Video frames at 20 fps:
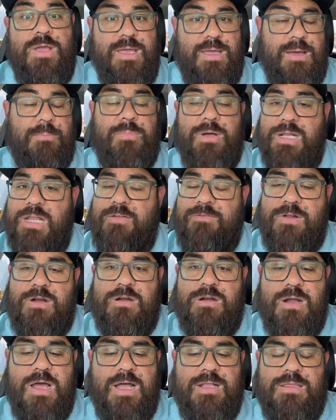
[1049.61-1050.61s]
We, believe
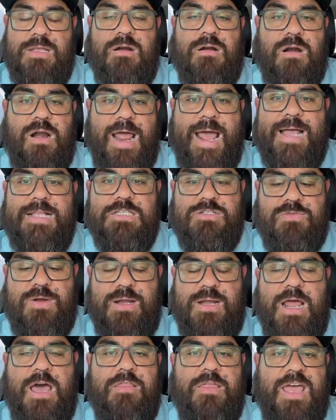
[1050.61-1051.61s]
it or not, there are ads
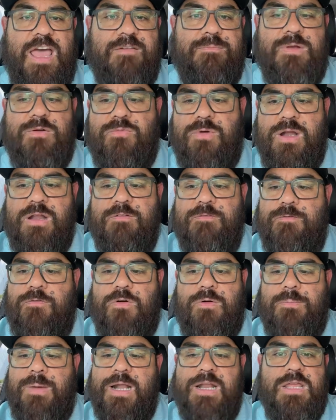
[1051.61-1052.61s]
right now that have been running
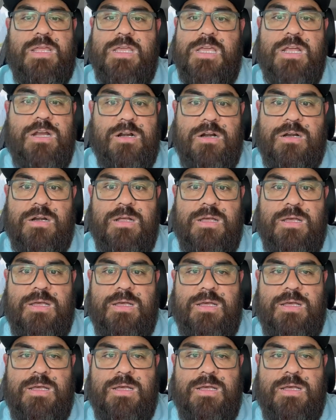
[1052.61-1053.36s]
for about a year,